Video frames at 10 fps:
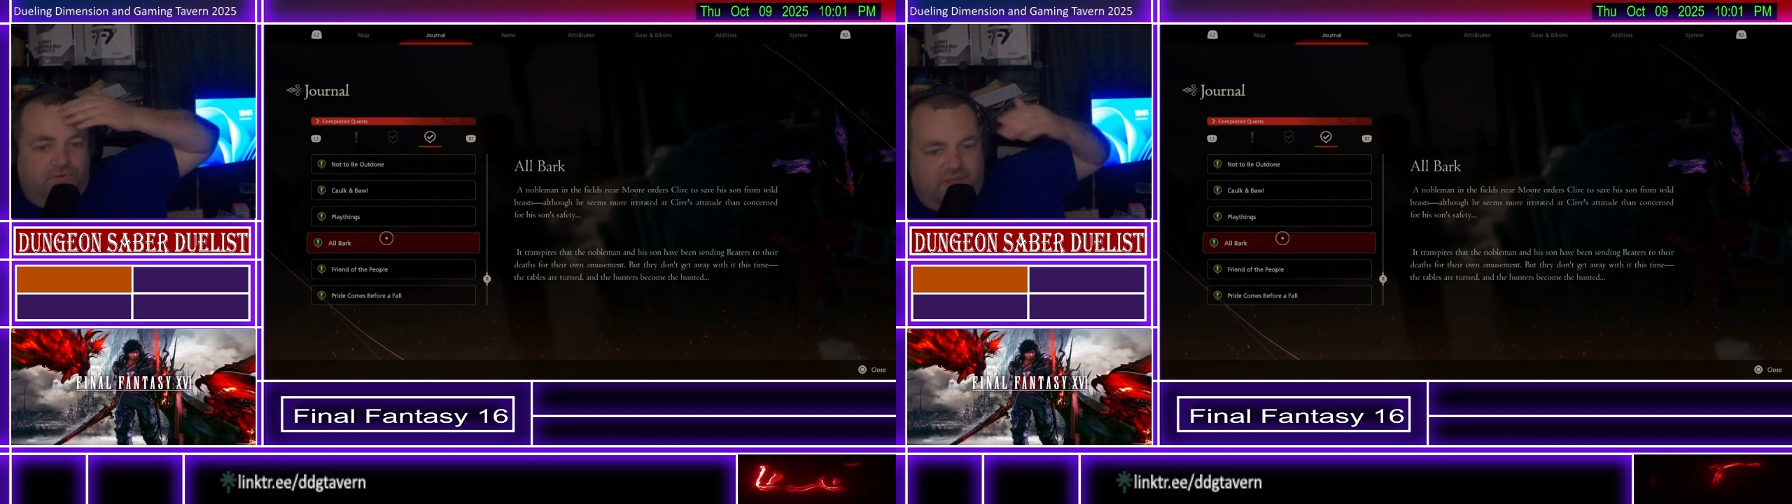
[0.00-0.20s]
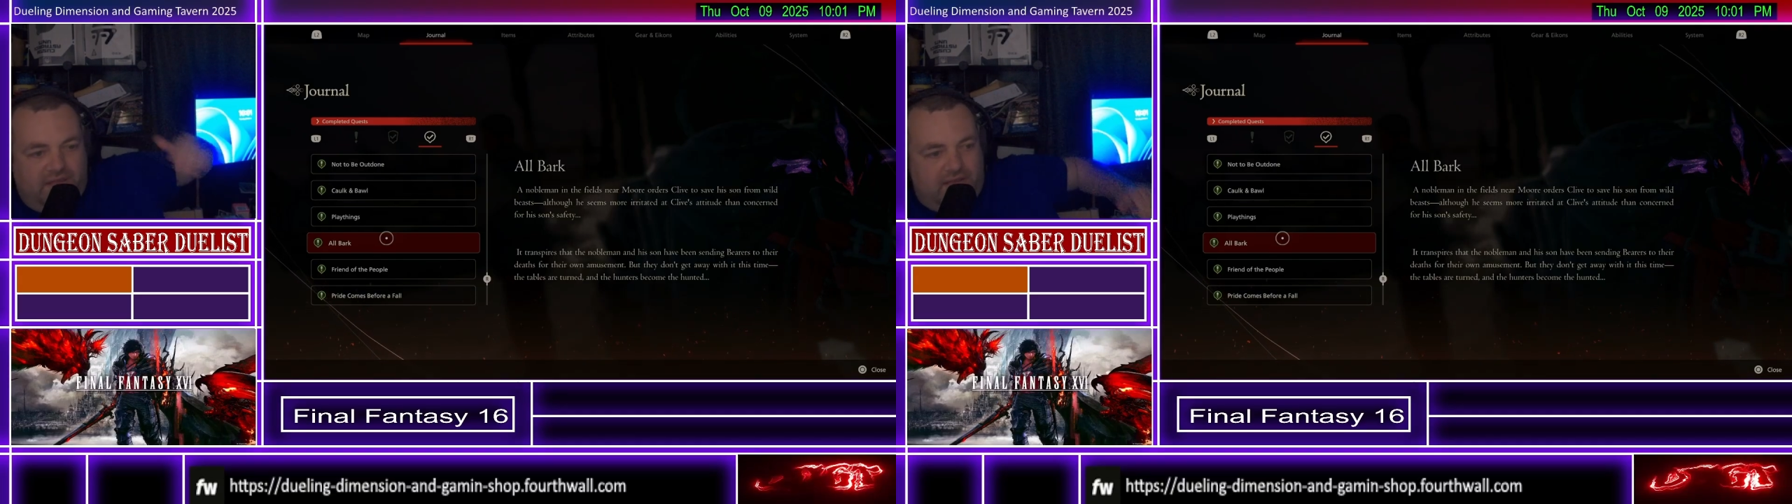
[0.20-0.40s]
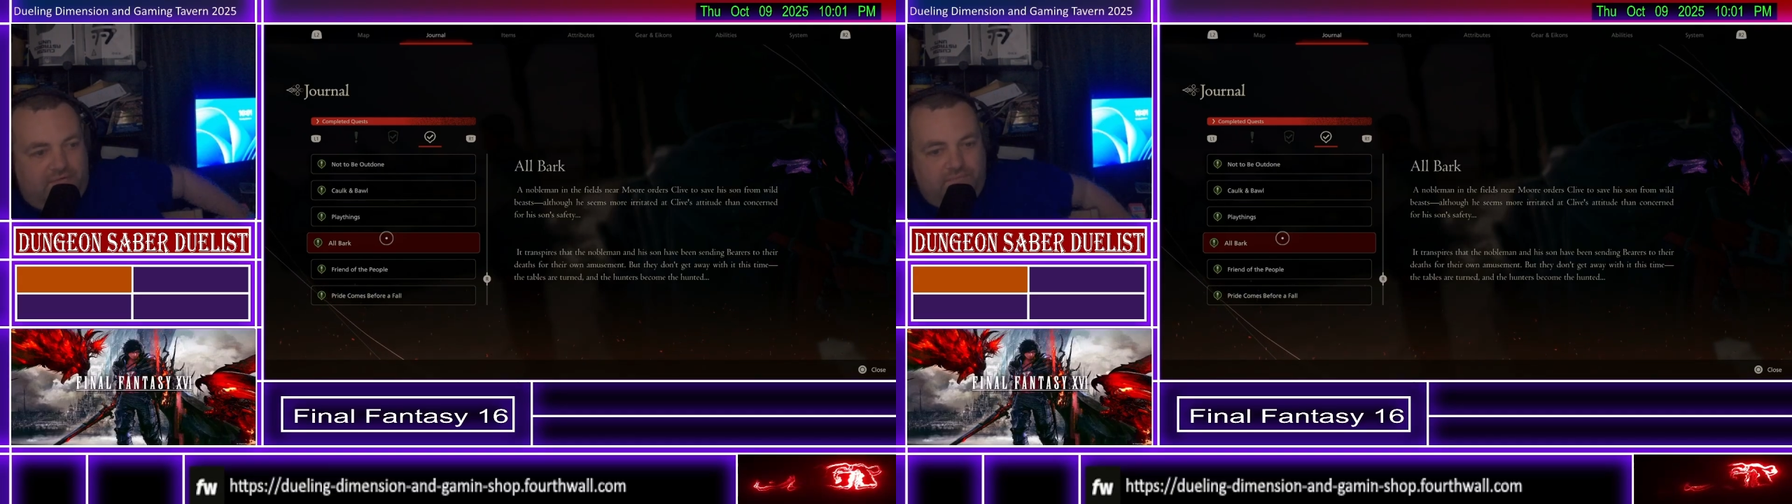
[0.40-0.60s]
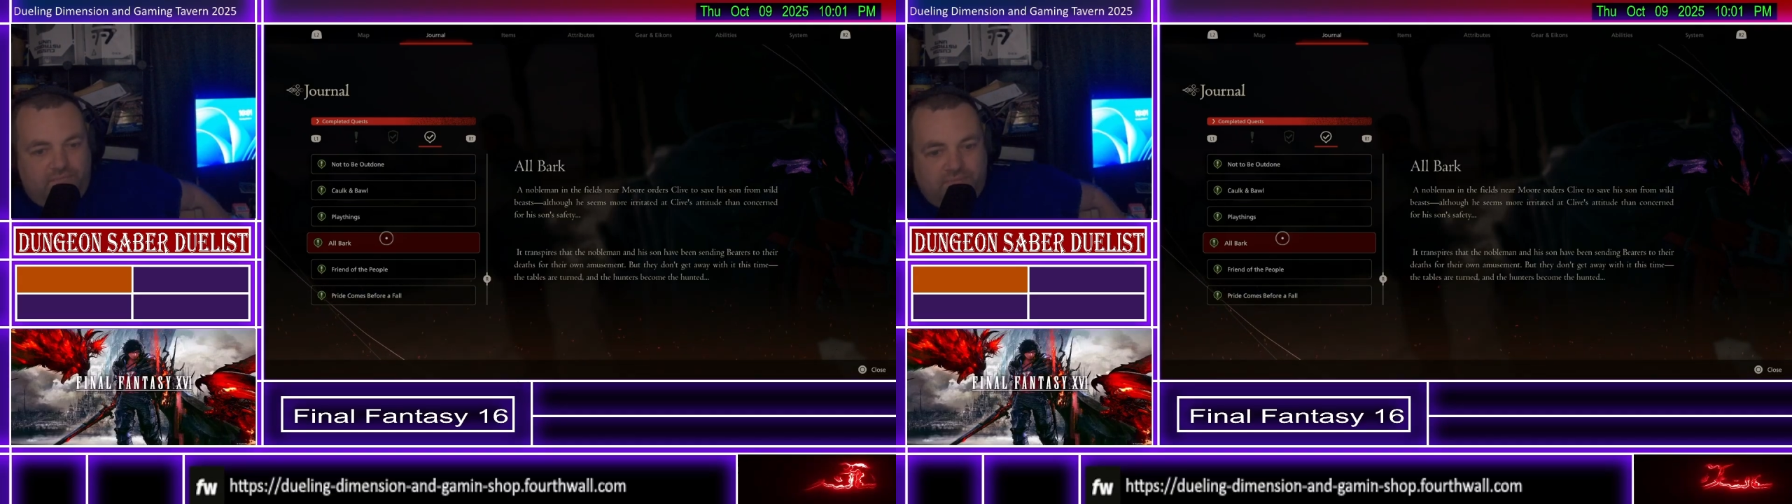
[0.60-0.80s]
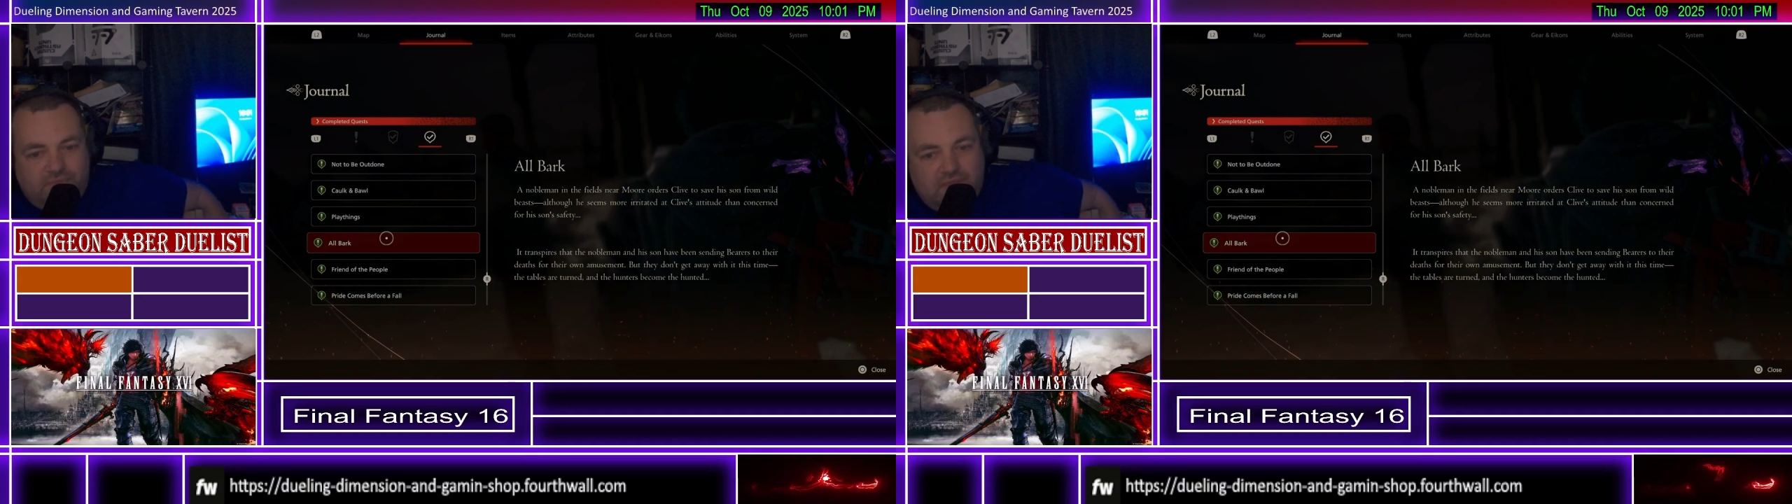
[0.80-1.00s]
thing.
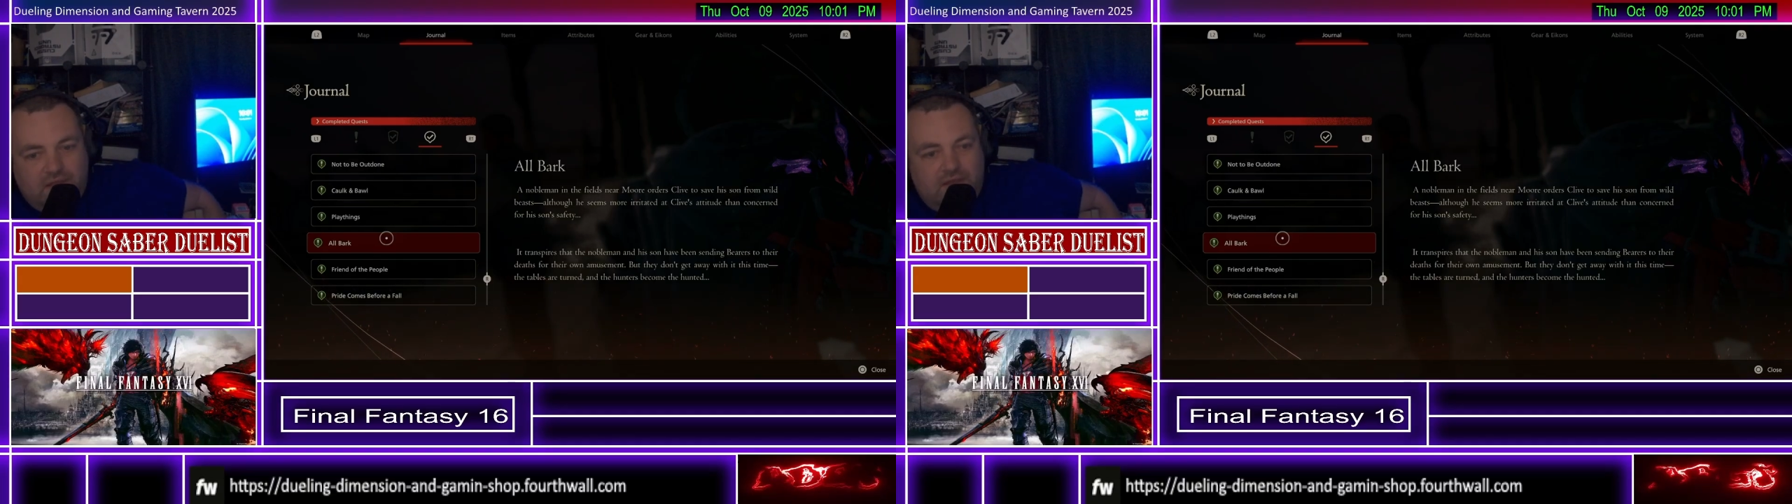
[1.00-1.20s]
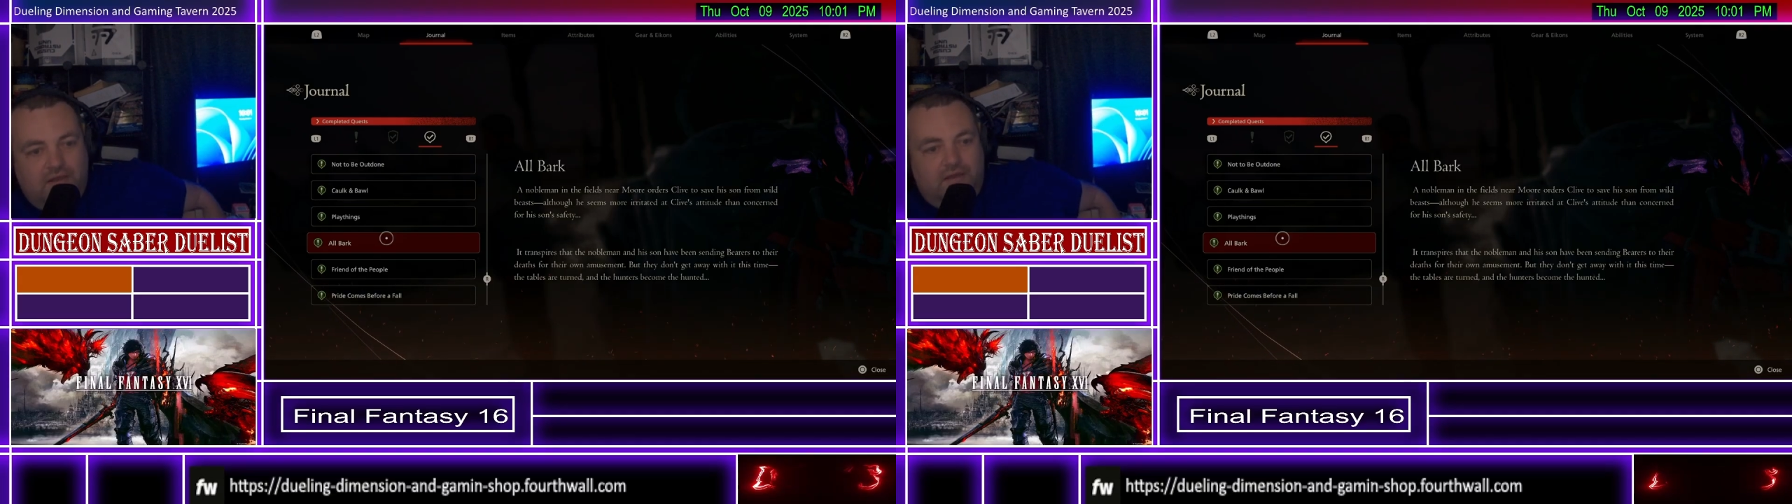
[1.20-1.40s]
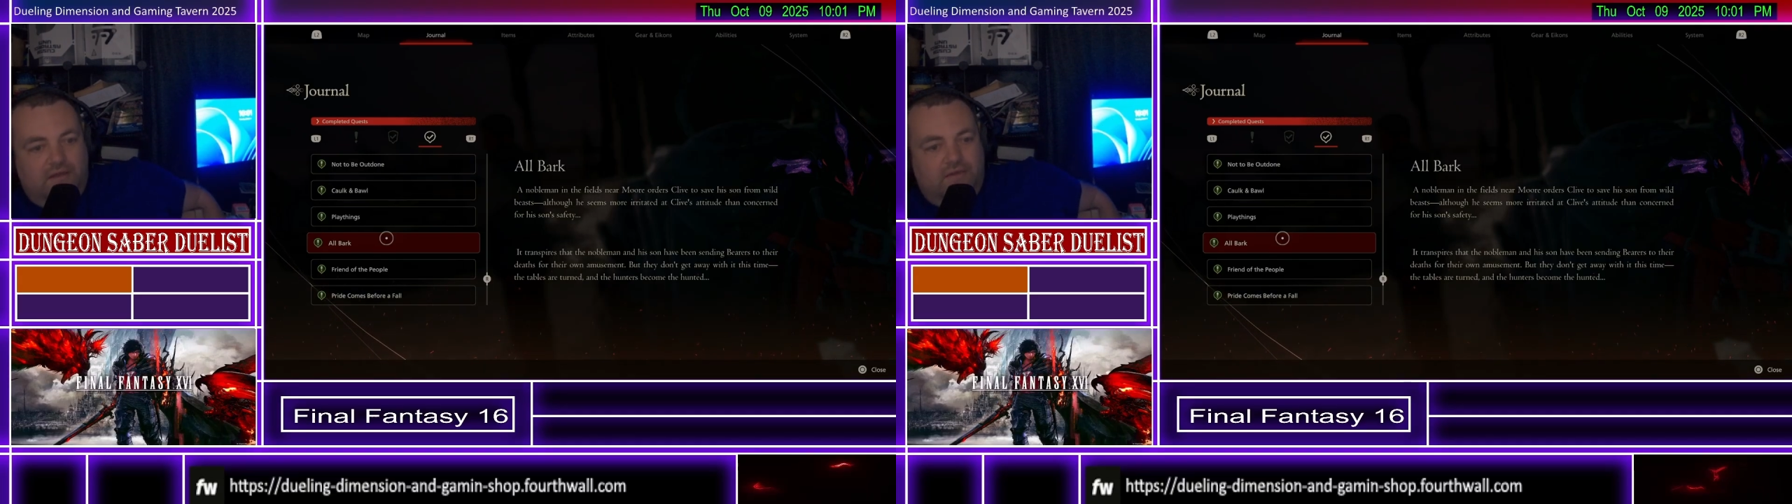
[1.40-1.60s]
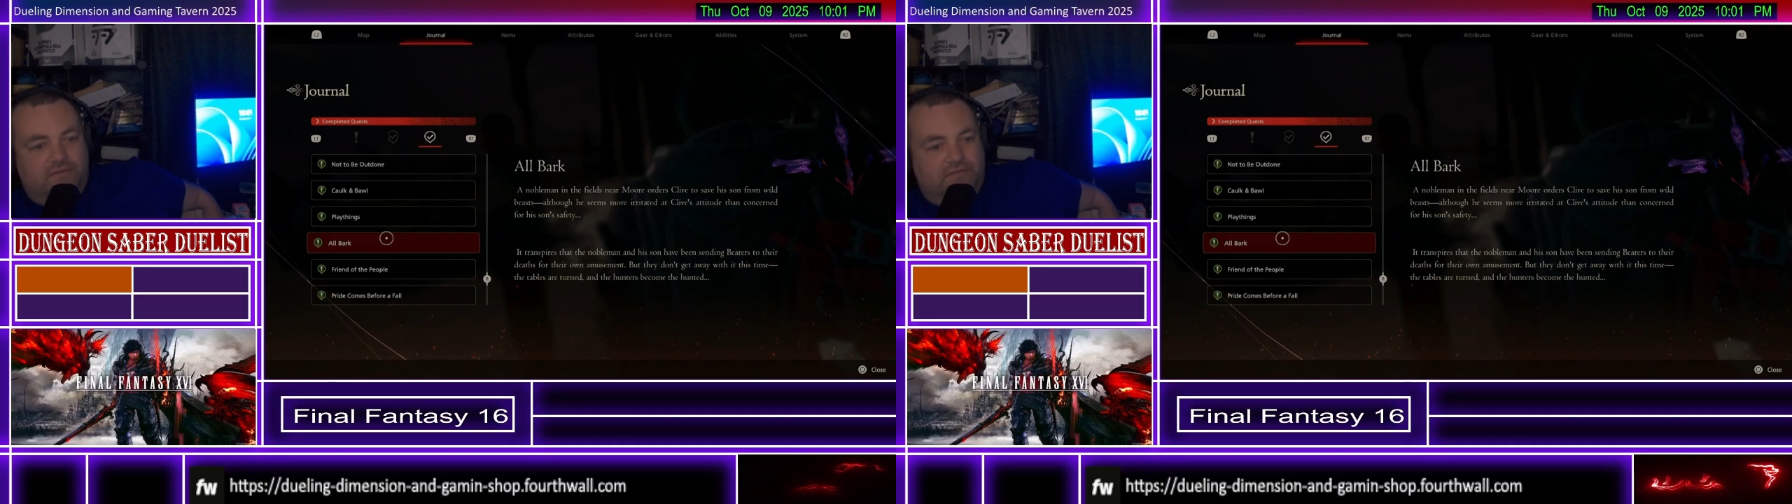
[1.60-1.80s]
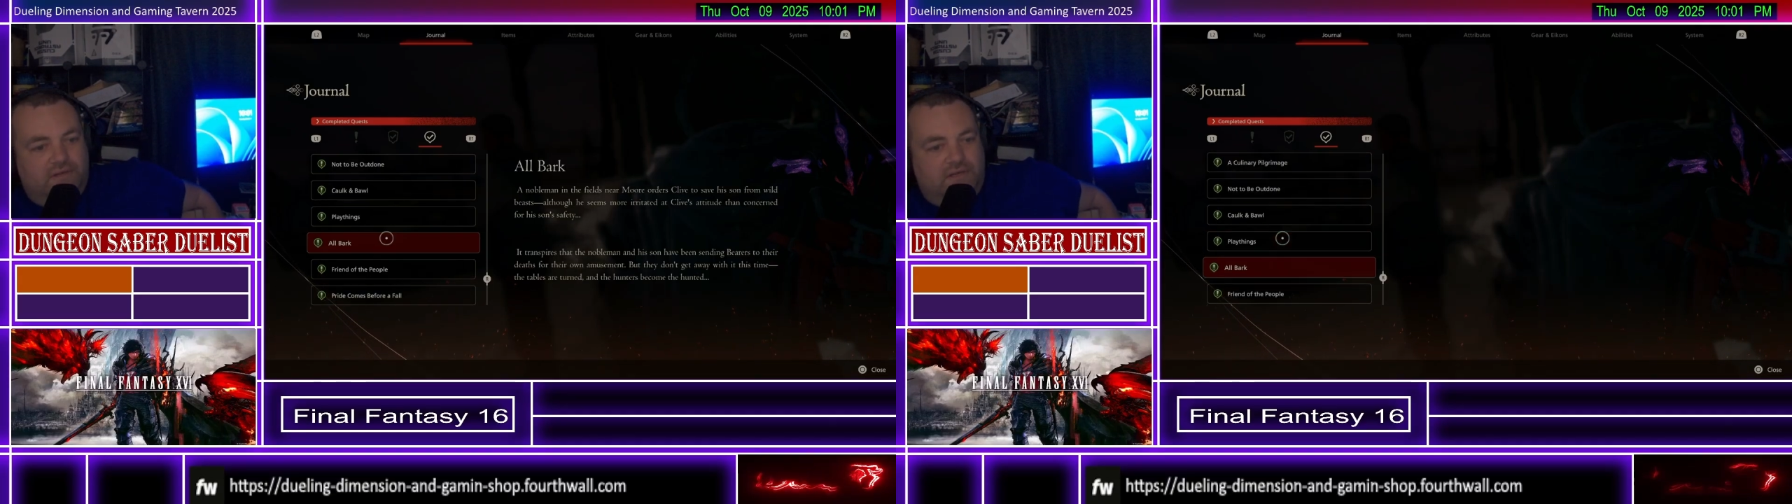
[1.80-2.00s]

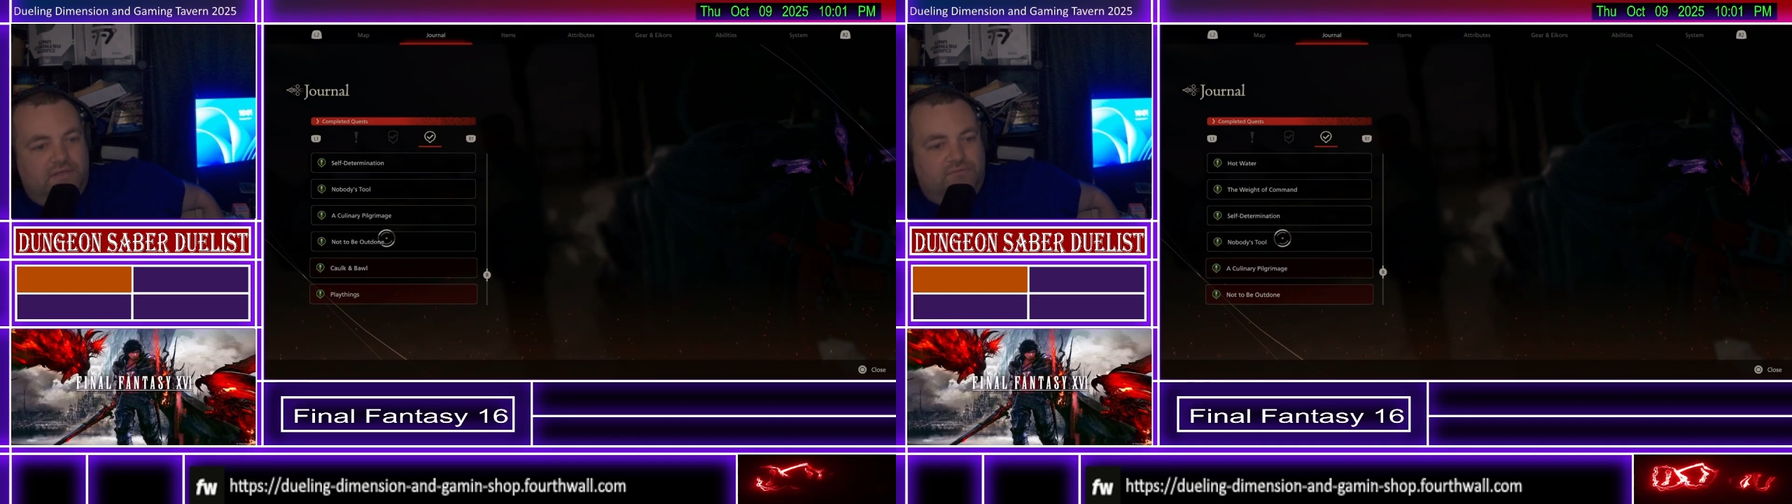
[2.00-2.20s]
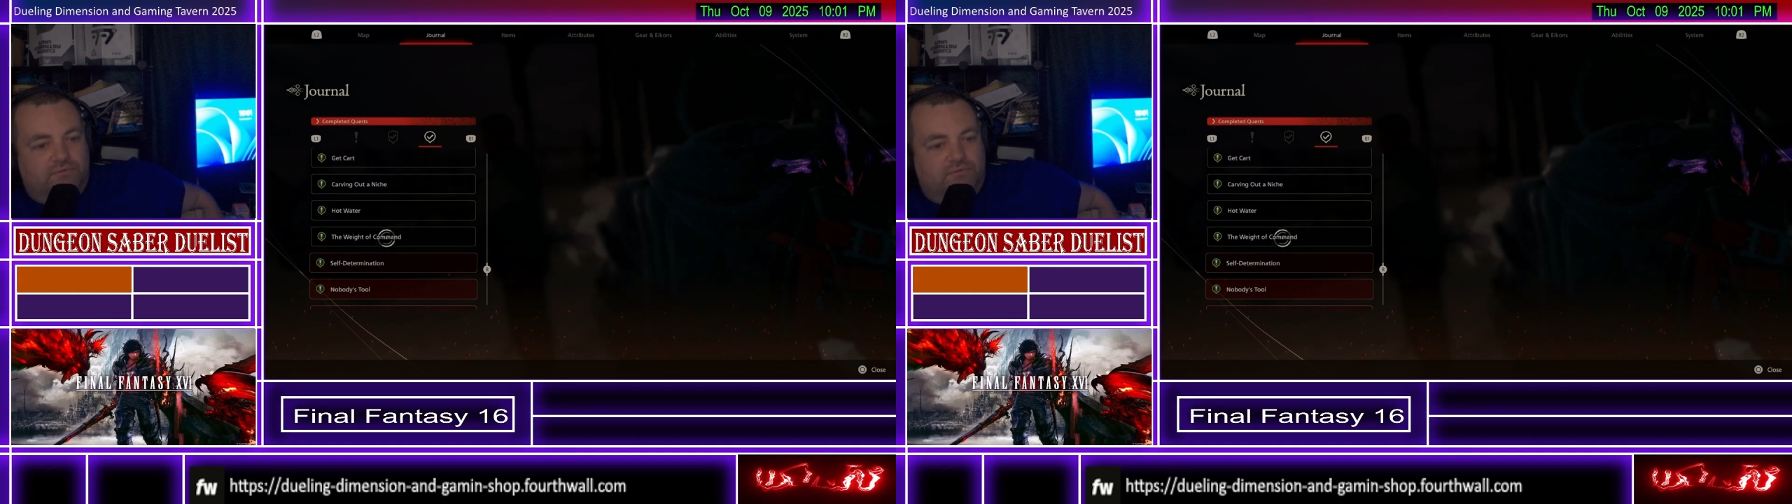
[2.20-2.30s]
These